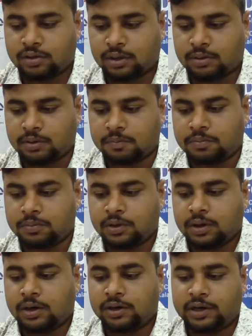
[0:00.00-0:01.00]
any
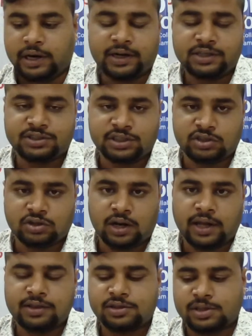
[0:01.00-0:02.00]
data sheet or
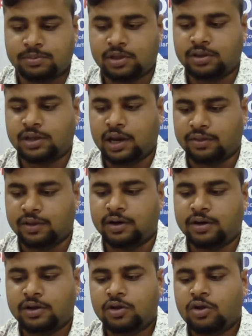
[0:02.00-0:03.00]
like something like
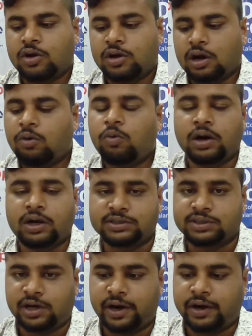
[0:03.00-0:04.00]
that. Now, what
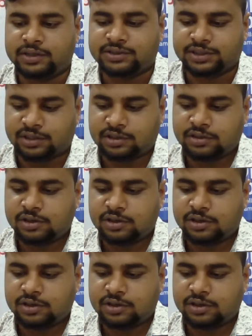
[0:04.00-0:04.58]
is it? Data sheet.